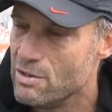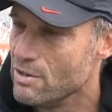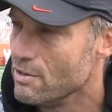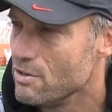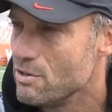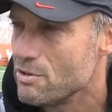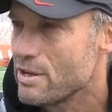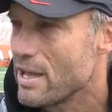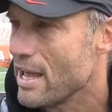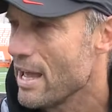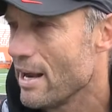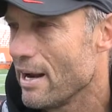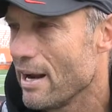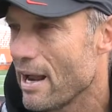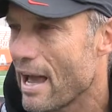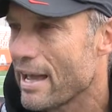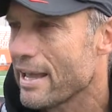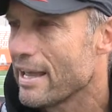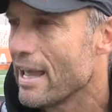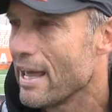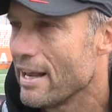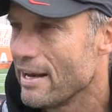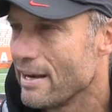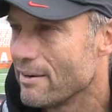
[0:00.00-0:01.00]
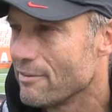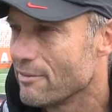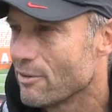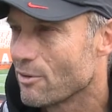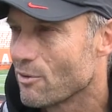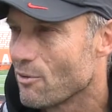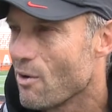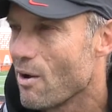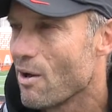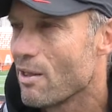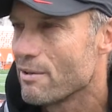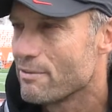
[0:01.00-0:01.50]
you can't I can't never
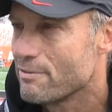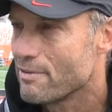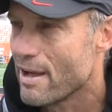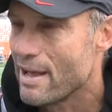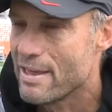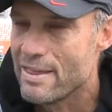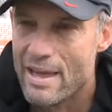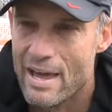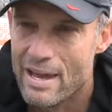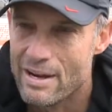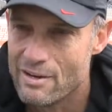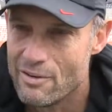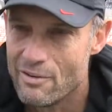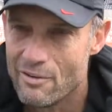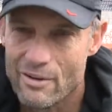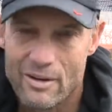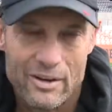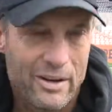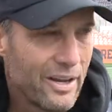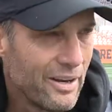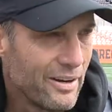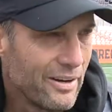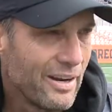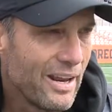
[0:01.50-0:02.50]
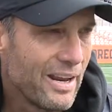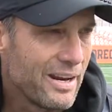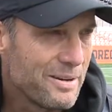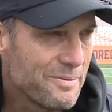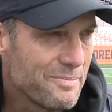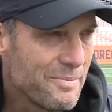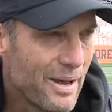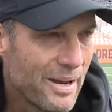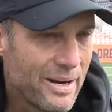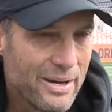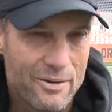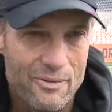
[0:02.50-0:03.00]
qualify that nor can
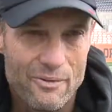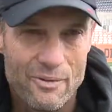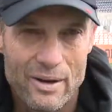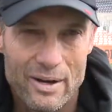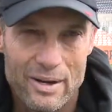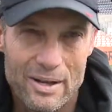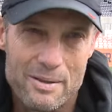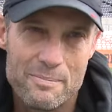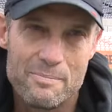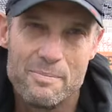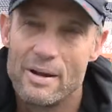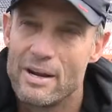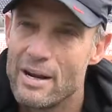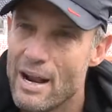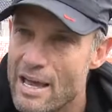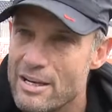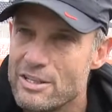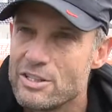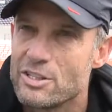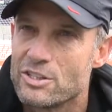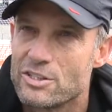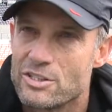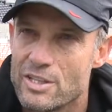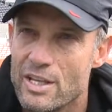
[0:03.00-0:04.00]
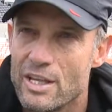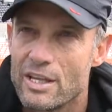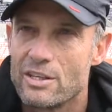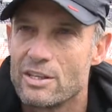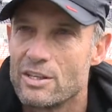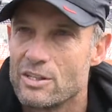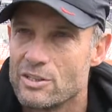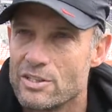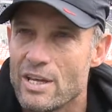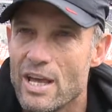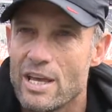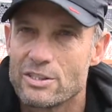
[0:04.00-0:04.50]
anybody really, but I just think
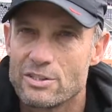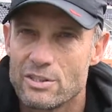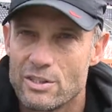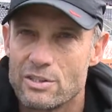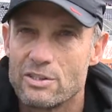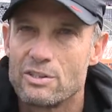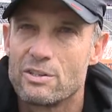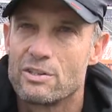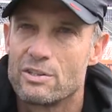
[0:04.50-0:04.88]
this has a